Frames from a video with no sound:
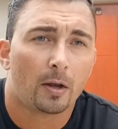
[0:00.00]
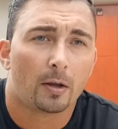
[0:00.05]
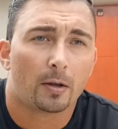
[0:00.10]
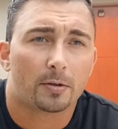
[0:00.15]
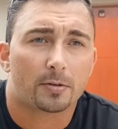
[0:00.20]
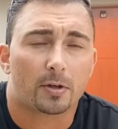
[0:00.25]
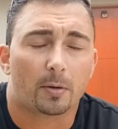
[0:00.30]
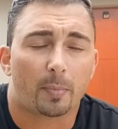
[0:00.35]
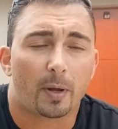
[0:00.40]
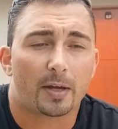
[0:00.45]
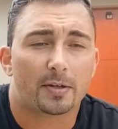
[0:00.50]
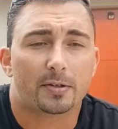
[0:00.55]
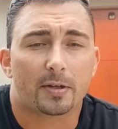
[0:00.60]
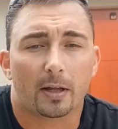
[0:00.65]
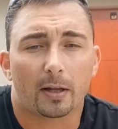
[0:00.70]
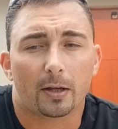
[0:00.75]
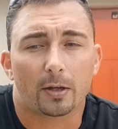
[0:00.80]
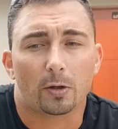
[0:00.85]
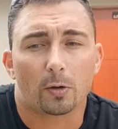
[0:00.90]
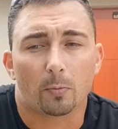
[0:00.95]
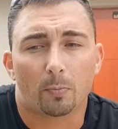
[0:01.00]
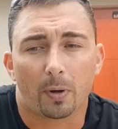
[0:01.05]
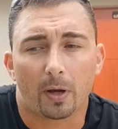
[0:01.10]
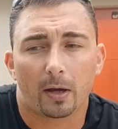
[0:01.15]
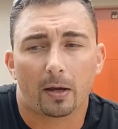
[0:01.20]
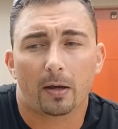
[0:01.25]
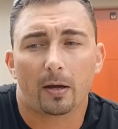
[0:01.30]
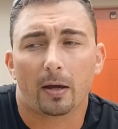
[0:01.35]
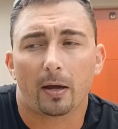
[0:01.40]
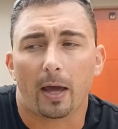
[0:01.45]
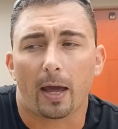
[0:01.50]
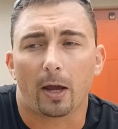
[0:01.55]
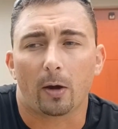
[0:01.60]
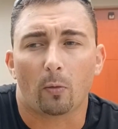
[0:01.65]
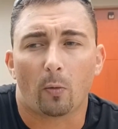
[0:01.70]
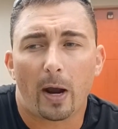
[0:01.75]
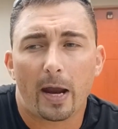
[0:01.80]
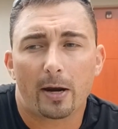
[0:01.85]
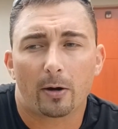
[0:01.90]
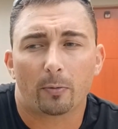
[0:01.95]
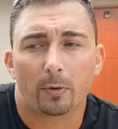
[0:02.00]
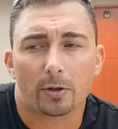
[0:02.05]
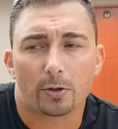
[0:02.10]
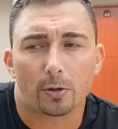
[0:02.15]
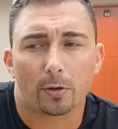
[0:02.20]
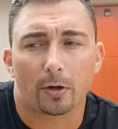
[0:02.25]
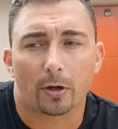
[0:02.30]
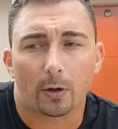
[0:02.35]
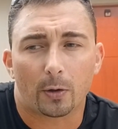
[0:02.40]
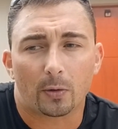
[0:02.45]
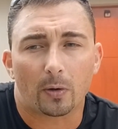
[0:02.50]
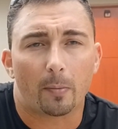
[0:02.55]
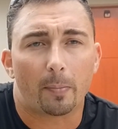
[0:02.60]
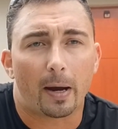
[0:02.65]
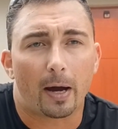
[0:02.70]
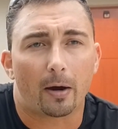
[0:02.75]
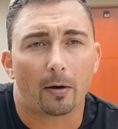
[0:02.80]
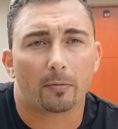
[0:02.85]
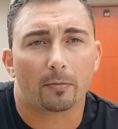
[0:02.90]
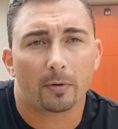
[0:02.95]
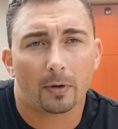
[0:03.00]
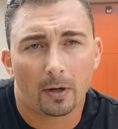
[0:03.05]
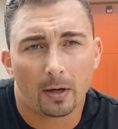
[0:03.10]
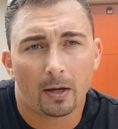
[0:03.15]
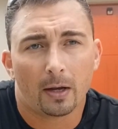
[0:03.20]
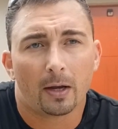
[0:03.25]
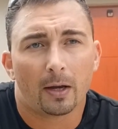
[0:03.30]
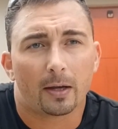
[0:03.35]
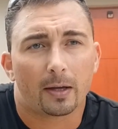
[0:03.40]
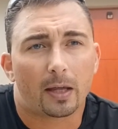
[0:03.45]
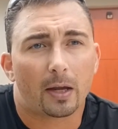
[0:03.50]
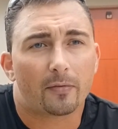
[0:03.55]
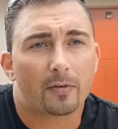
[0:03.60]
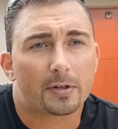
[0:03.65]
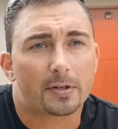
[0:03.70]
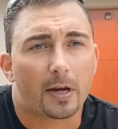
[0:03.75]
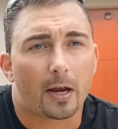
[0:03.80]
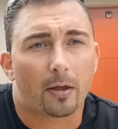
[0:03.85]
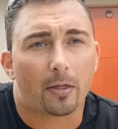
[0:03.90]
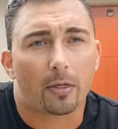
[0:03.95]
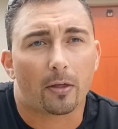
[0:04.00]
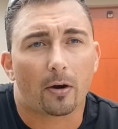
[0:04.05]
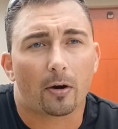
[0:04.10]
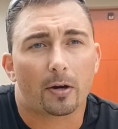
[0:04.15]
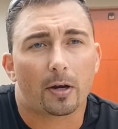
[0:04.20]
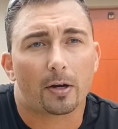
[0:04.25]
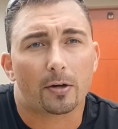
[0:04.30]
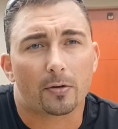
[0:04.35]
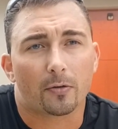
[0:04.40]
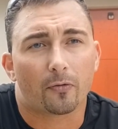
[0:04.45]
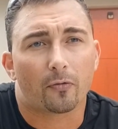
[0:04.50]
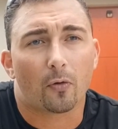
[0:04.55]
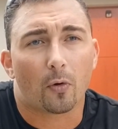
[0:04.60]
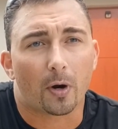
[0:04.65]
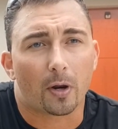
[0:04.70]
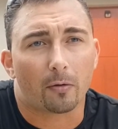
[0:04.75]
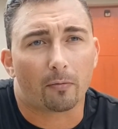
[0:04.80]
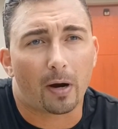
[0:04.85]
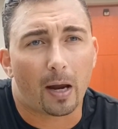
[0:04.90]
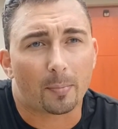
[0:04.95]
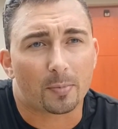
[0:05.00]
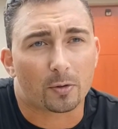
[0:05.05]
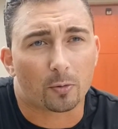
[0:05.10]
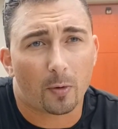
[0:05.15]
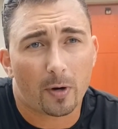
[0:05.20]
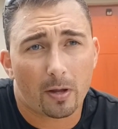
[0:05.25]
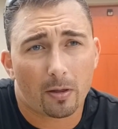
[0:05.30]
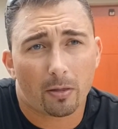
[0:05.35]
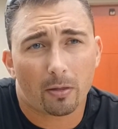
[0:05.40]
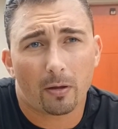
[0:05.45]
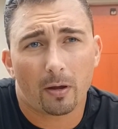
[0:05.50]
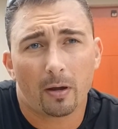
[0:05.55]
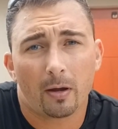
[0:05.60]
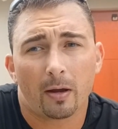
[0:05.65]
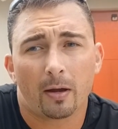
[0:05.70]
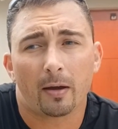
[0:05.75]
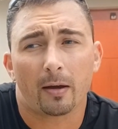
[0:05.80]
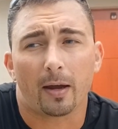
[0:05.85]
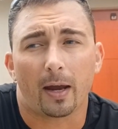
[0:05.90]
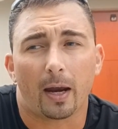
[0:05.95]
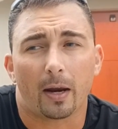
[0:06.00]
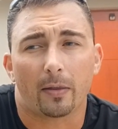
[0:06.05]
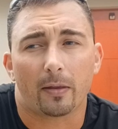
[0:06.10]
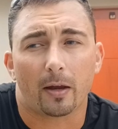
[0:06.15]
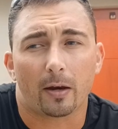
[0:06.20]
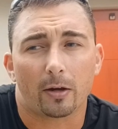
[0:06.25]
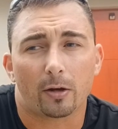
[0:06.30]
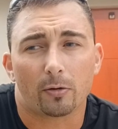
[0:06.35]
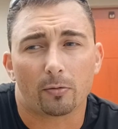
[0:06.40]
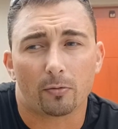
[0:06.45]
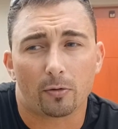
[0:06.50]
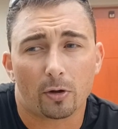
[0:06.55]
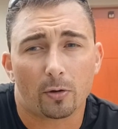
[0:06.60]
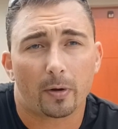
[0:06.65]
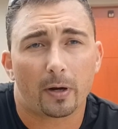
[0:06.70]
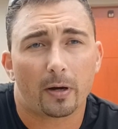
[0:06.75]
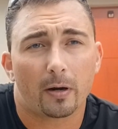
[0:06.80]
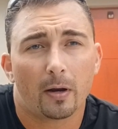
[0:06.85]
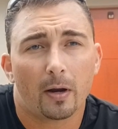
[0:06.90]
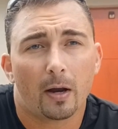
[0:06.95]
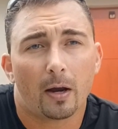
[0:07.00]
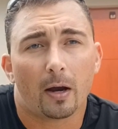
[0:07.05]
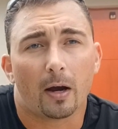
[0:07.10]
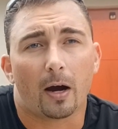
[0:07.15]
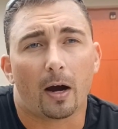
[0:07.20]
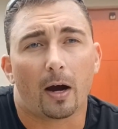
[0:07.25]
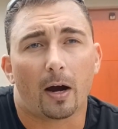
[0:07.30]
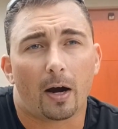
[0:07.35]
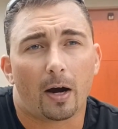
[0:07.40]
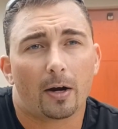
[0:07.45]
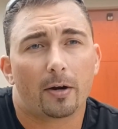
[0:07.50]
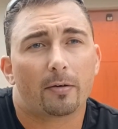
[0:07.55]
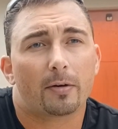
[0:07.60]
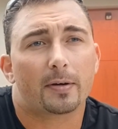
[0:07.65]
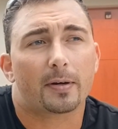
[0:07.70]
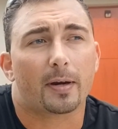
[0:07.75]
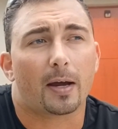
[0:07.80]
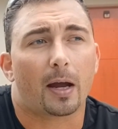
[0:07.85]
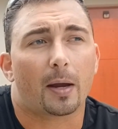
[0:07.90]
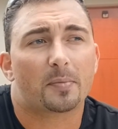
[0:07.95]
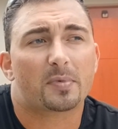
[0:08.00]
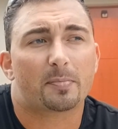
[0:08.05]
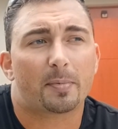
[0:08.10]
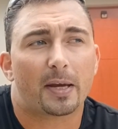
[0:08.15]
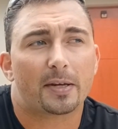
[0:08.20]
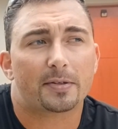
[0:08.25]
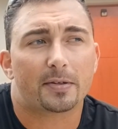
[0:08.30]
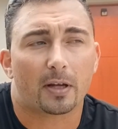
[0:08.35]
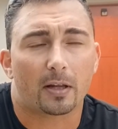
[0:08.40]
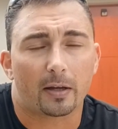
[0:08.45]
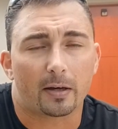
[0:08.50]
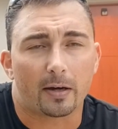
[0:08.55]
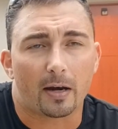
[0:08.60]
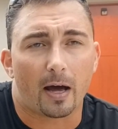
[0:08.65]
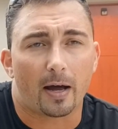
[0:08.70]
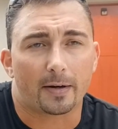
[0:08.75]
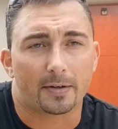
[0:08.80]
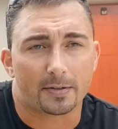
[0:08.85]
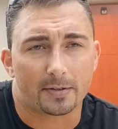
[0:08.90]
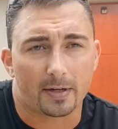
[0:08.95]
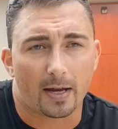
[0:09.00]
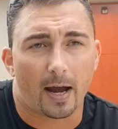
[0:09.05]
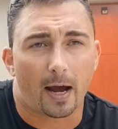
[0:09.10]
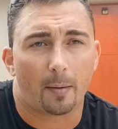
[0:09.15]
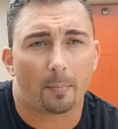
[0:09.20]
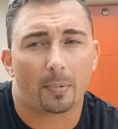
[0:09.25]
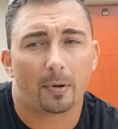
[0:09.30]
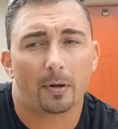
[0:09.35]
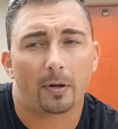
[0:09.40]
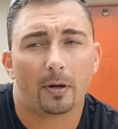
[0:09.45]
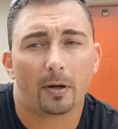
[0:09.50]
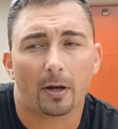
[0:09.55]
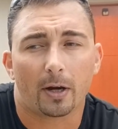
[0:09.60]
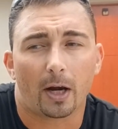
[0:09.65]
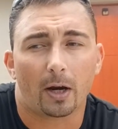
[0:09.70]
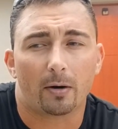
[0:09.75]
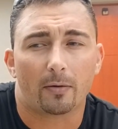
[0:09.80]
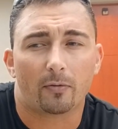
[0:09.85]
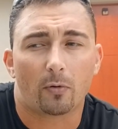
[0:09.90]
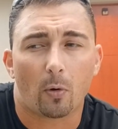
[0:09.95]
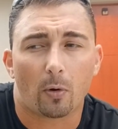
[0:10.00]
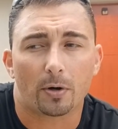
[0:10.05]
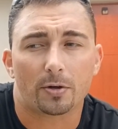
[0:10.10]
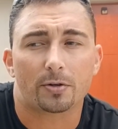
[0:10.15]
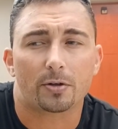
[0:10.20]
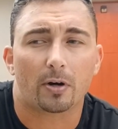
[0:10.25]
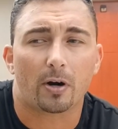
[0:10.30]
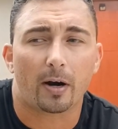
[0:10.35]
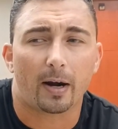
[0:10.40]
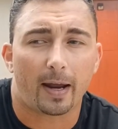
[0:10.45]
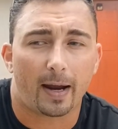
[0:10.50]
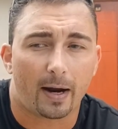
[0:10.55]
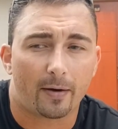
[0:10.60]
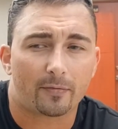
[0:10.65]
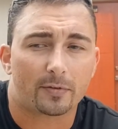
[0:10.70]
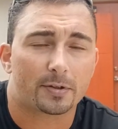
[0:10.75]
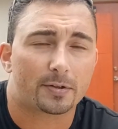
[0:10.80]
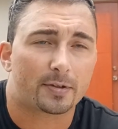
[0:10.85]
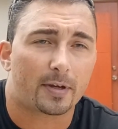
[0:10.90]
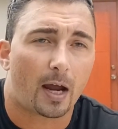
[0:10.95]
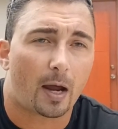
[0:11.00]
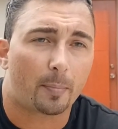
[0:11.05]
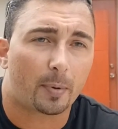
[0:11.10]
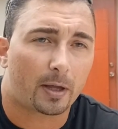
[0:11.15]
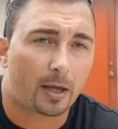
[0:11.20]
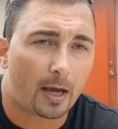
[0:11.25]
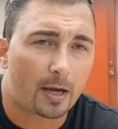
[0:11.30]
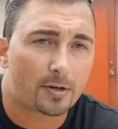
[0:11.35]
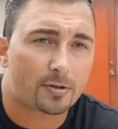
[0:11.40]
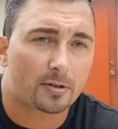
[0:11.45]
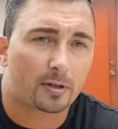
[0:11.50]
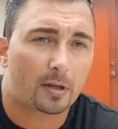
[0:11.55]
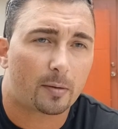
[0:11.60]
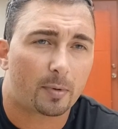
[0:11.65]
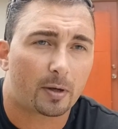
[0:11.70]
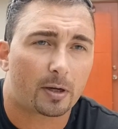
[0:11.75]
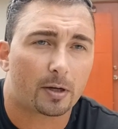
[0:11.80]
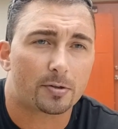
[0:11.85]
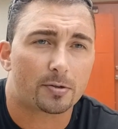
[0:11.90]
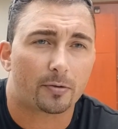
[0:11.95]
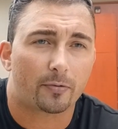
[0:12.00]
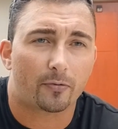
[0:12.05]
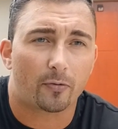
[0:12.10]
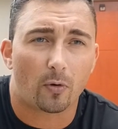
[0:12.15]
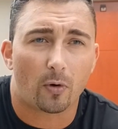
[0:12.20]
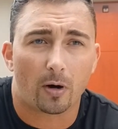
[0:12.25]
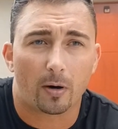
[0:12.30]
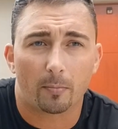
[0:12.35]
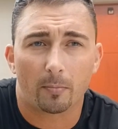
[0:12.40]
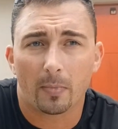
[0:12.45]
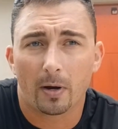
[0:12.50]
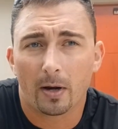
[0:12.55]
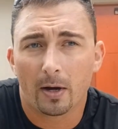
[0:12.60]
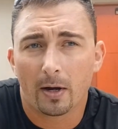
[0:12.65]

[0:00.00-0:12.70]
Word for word: So basically you pick a weight, which you can do about give or take 30 to 40 reps with, and then you do it 100 times basically non-stop. Now of course you're going to have to stop occasionally because your form